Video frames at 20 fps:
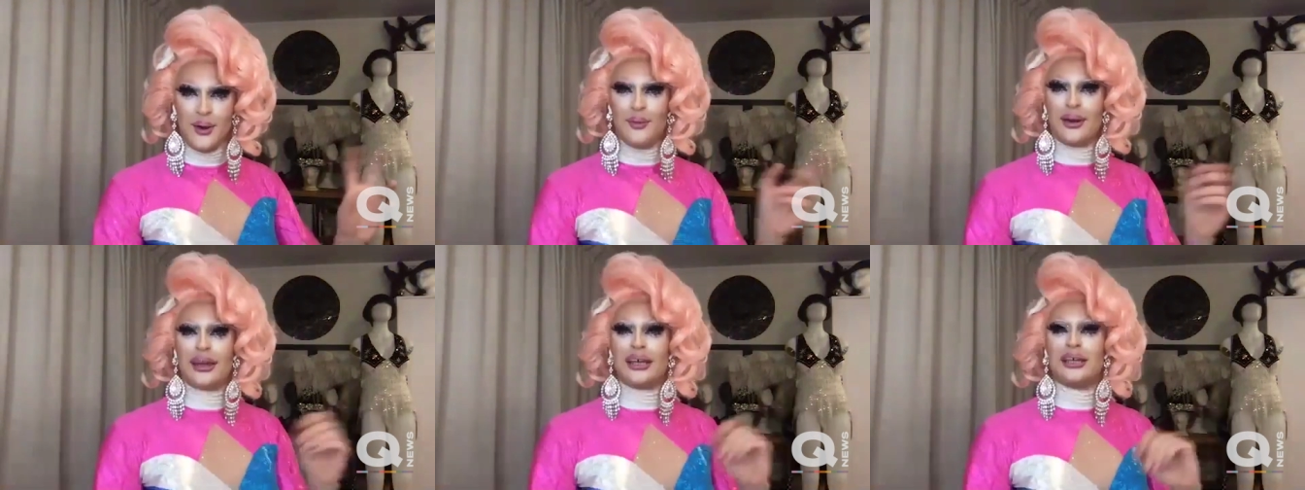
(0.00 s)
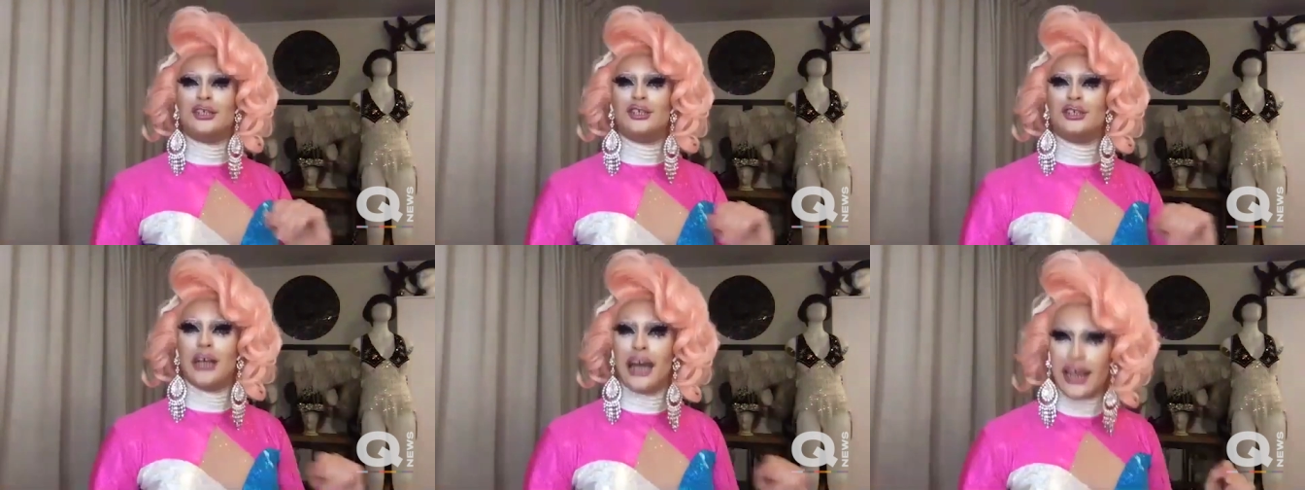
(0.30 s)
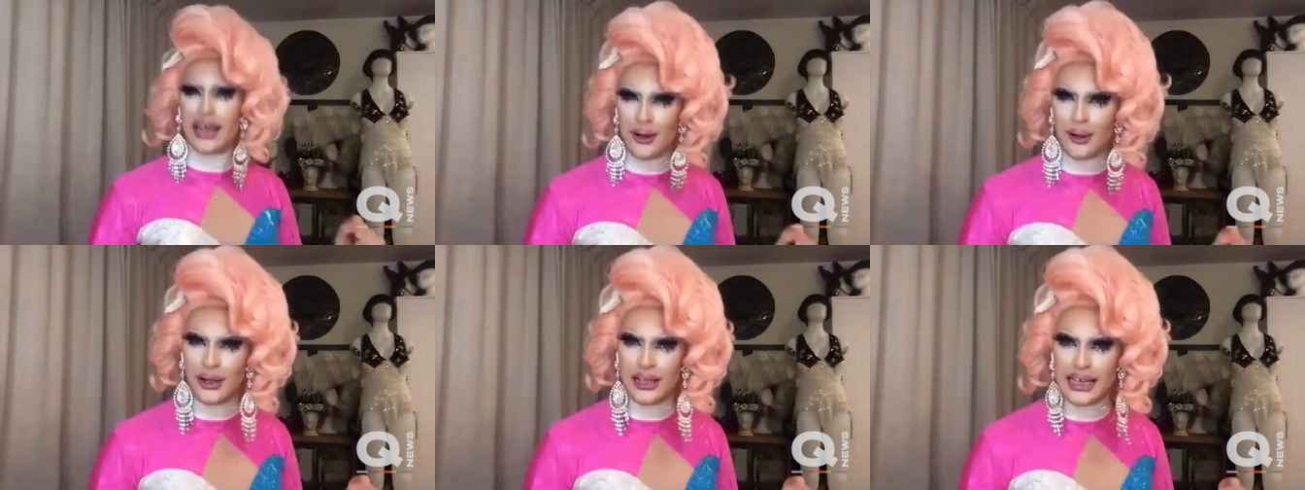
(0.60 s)
We can
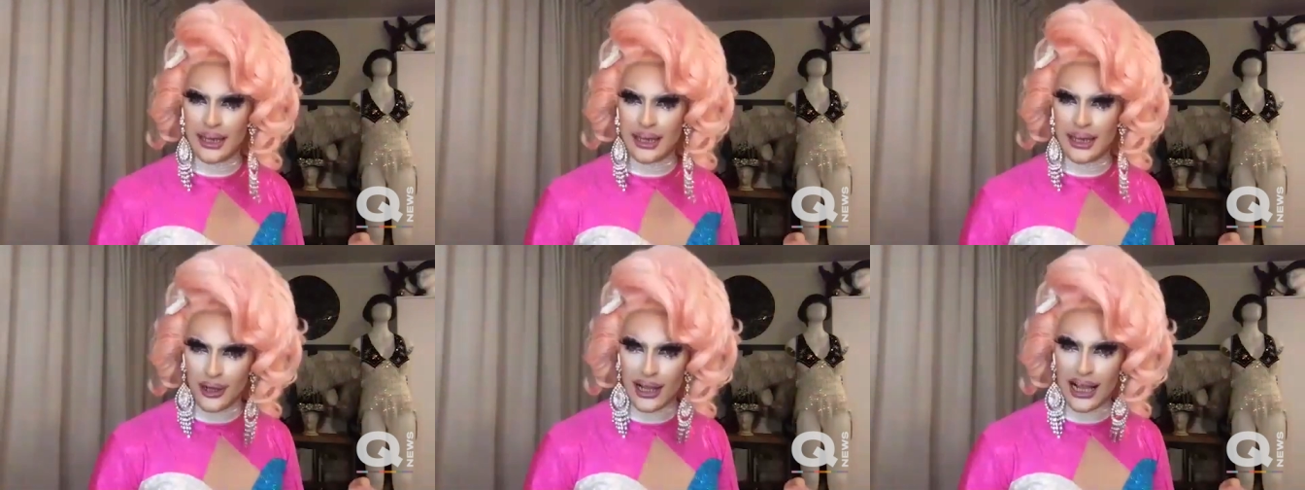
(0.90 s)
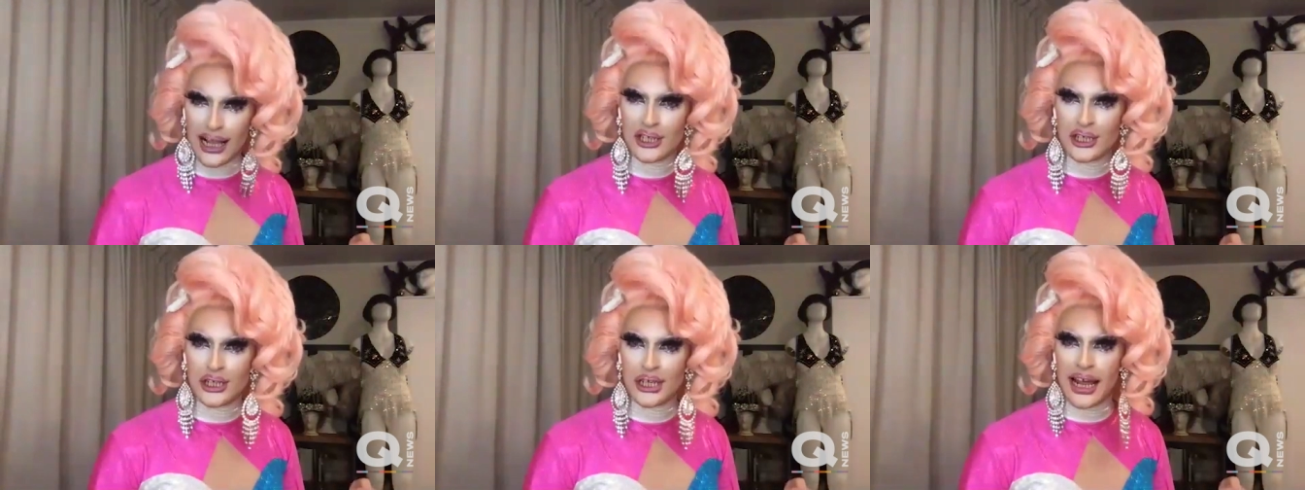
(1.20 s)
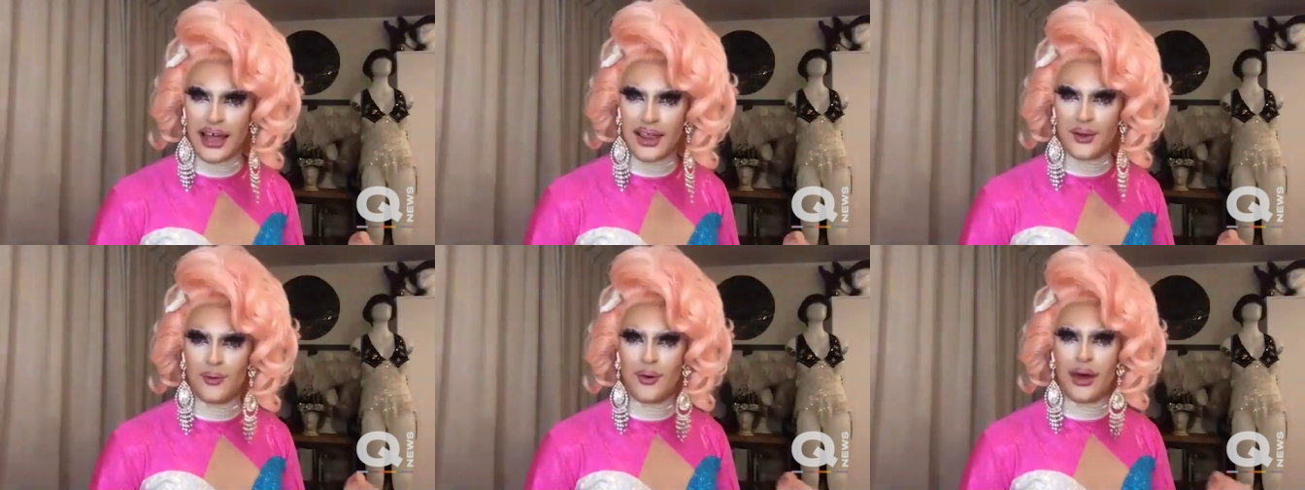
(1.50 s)
chat all and get all our
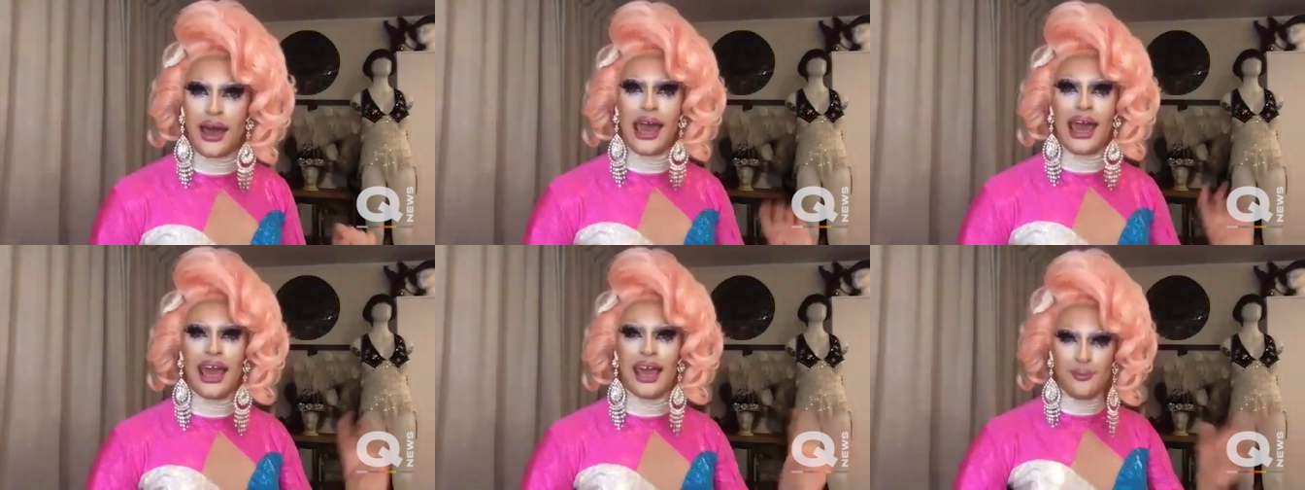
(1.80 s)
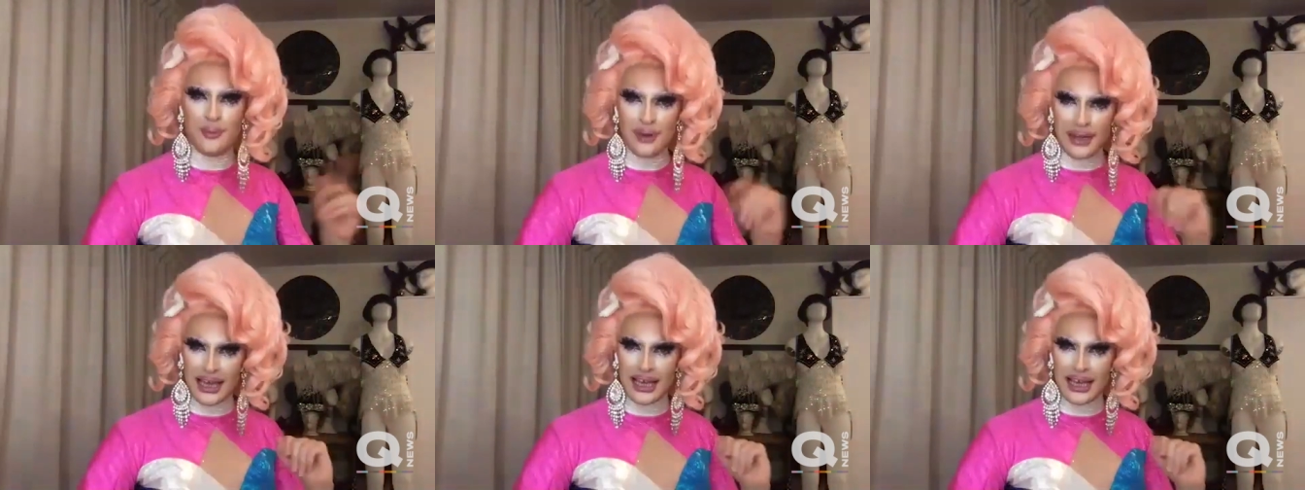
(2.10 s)
shit out of the way, and we